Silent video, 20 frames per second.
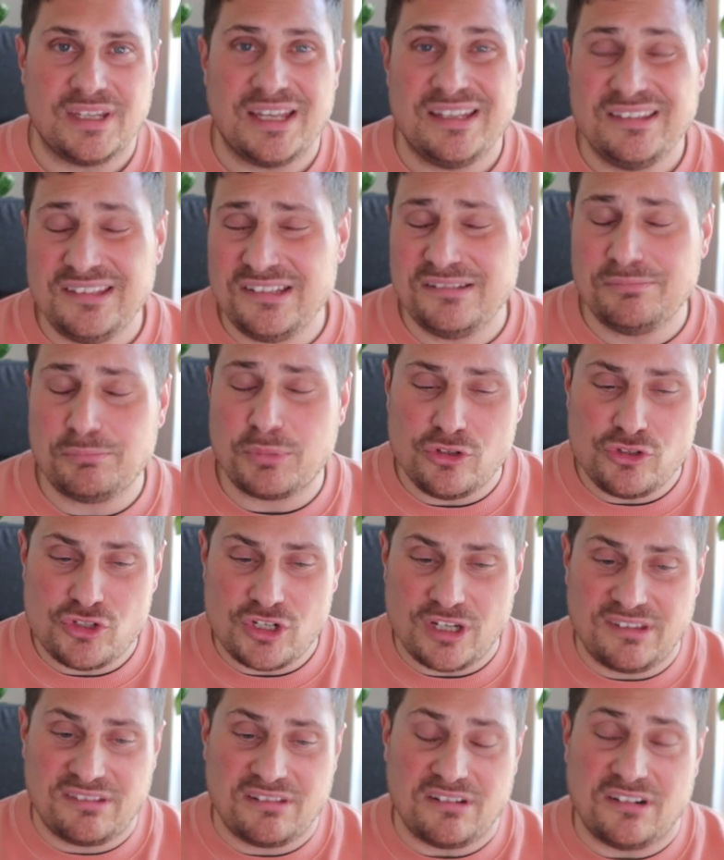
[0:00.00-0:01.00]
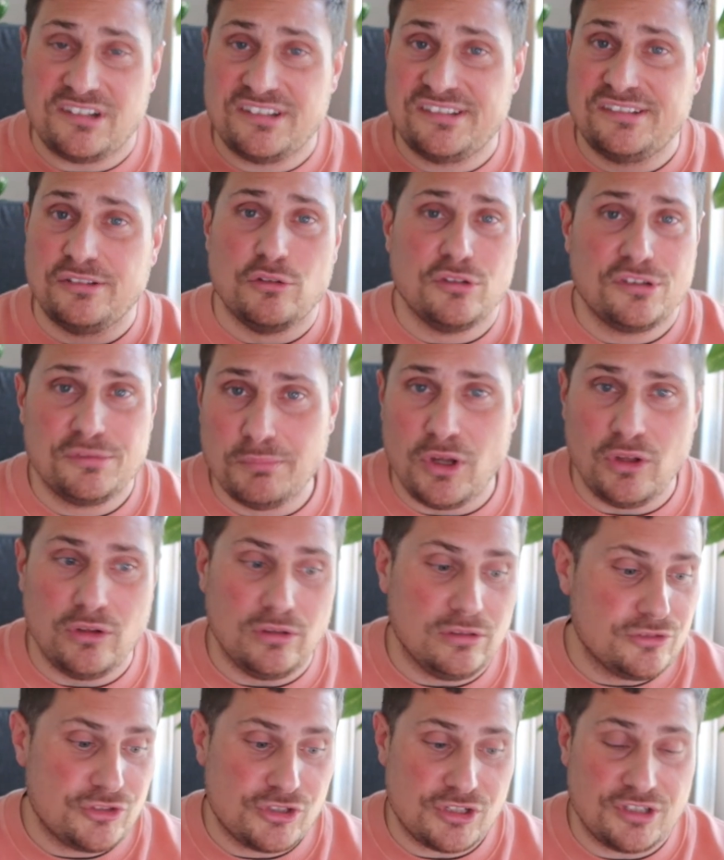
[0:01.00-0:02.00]
And these projects are so
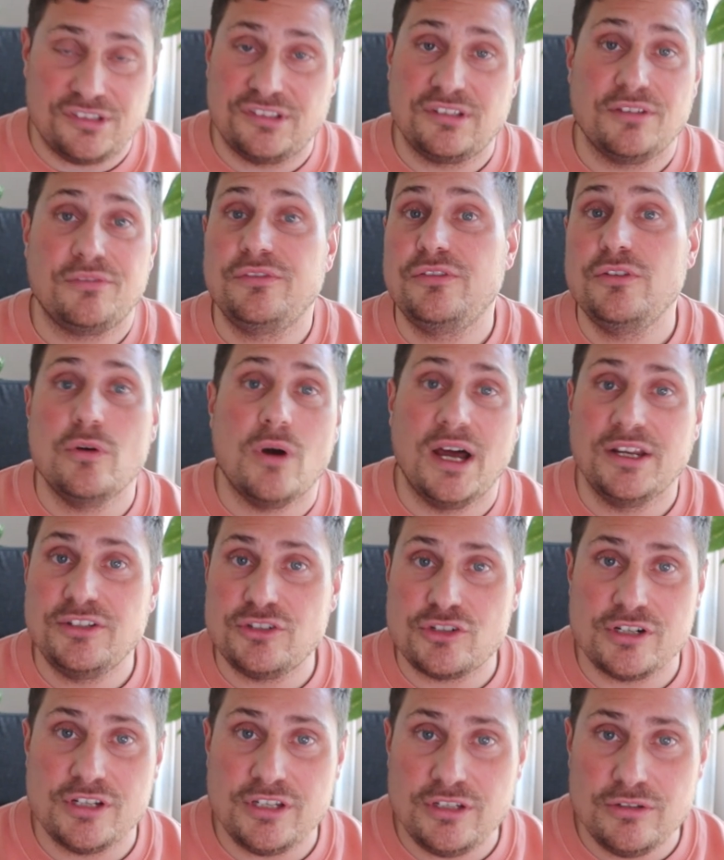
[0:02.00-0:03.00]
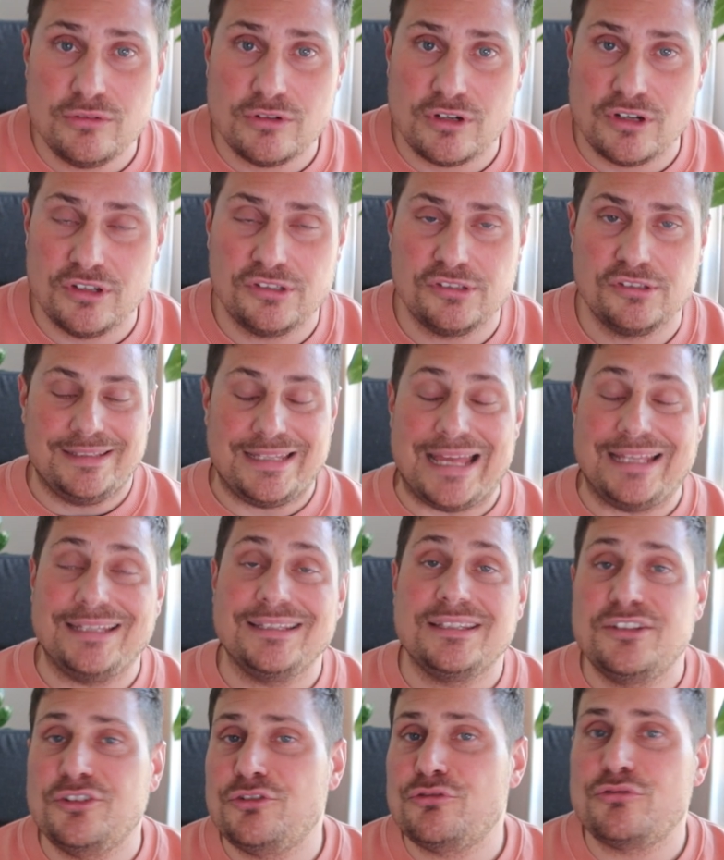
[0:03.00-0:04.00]
small, just a few €100,
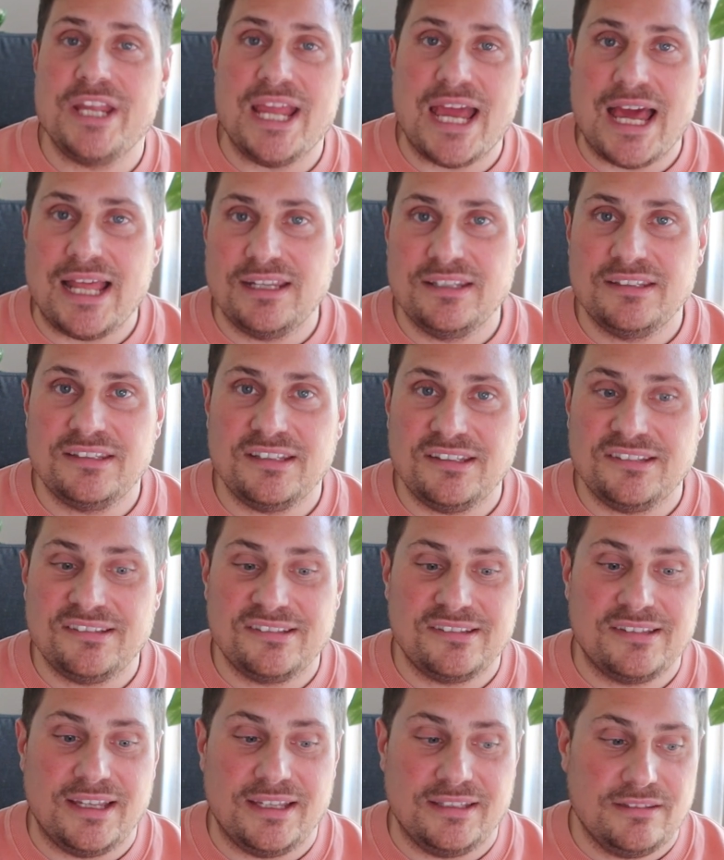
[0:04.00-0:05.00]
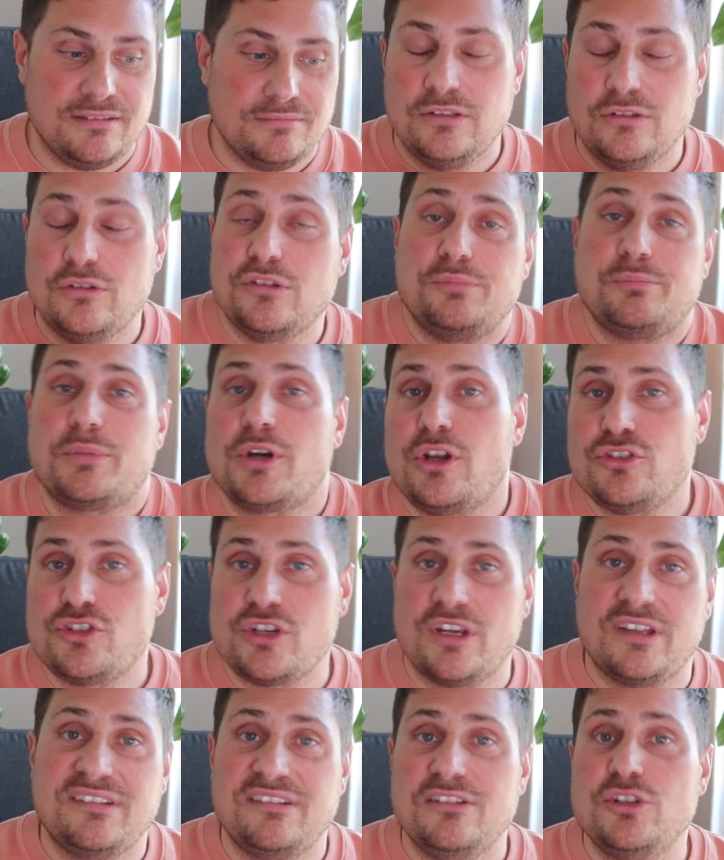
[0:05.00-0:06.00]
that the reality is that those
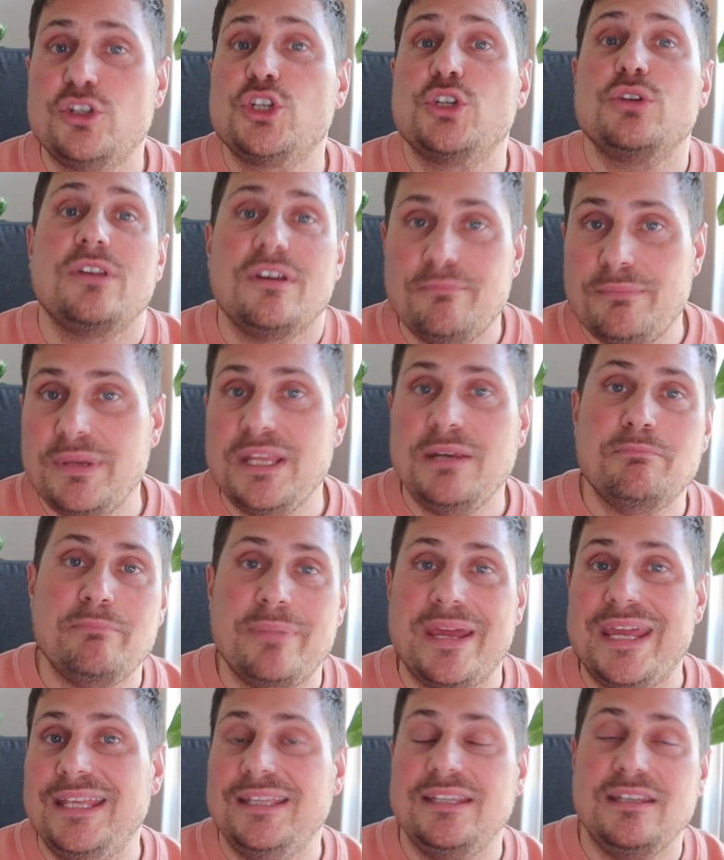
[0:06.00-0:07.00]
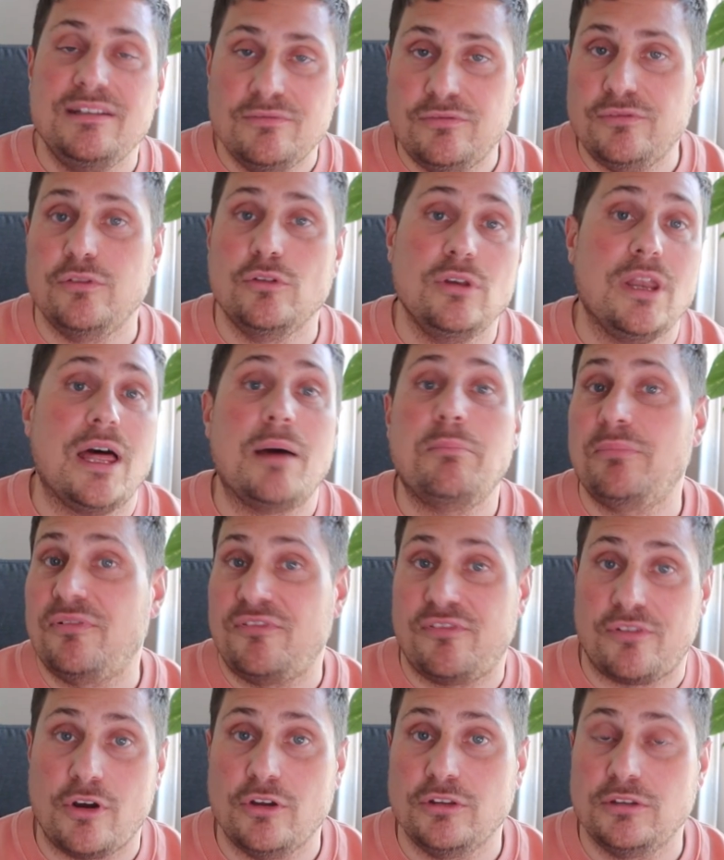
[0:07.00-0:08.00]
projects should have been paid in full
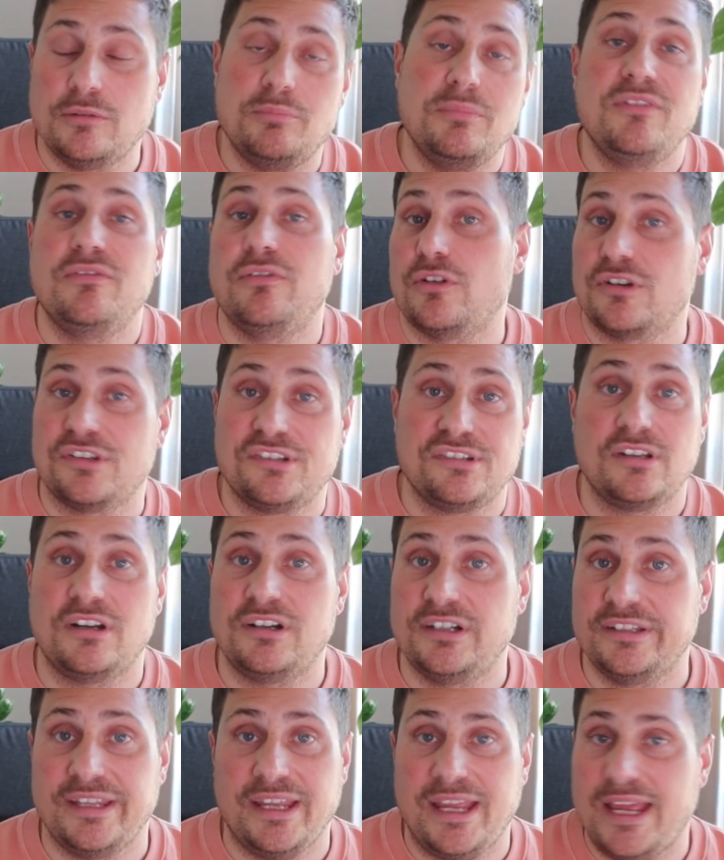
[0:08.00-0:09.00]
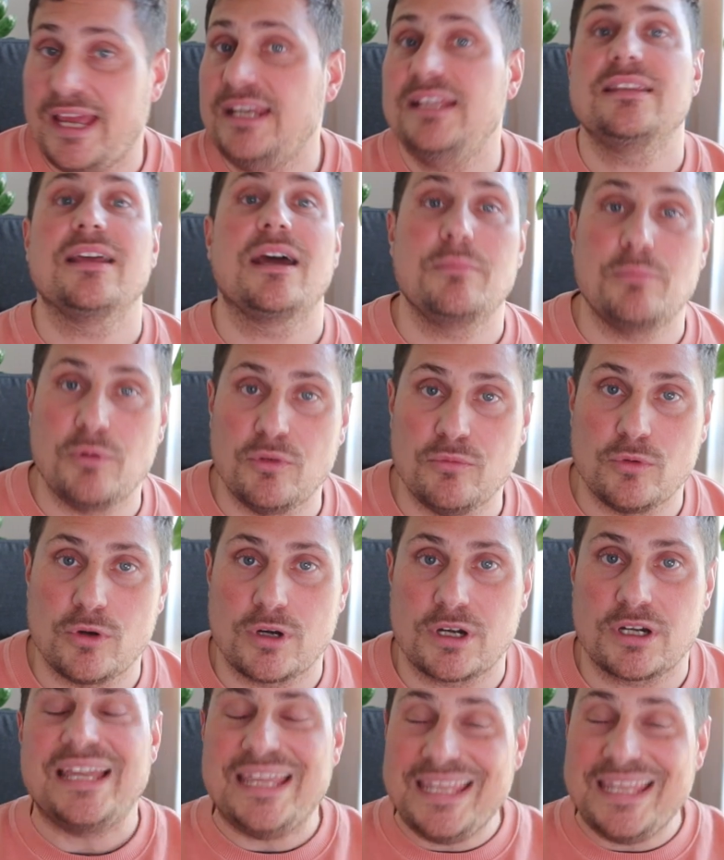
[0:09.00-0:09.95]
upfront before starting any type of work.